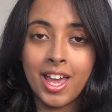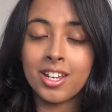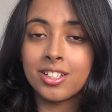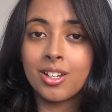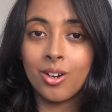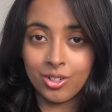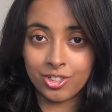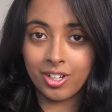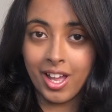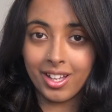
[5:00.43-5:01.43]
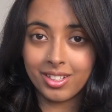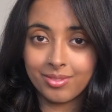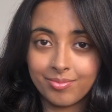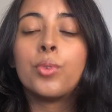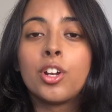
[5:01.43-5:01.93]
and on track.
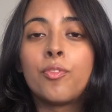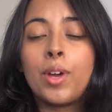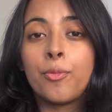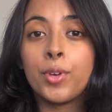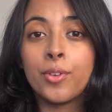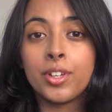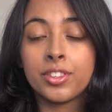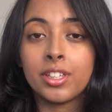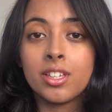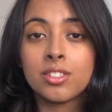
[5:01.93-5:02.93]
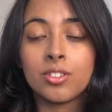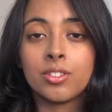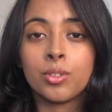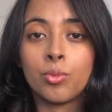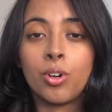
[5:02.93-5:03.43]
One of my favorite things on
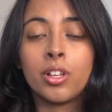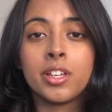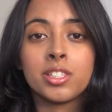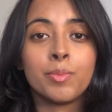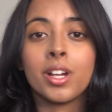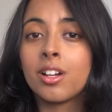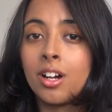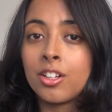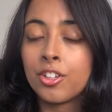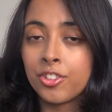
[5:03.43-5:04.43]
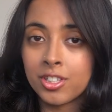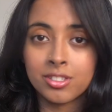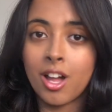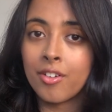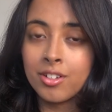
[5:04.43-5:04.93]
the wall is my color
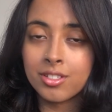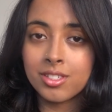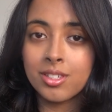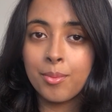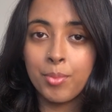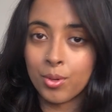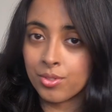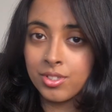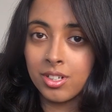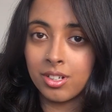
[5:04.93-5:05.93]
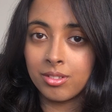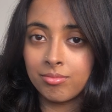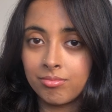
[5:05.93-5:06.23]
thesaurus poster.